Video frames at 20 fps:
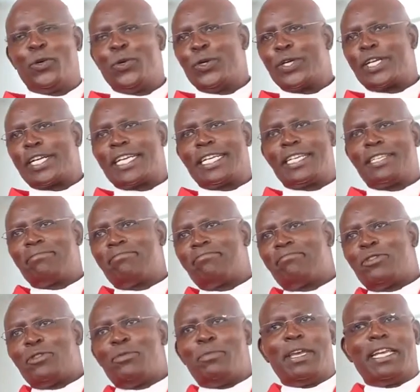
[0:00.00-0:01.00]
Or
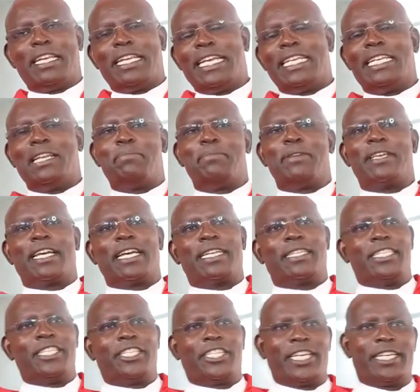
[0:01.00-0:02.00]
you may end up being
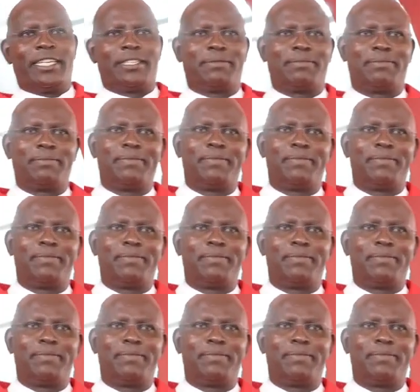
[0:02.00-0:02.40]
a teacher.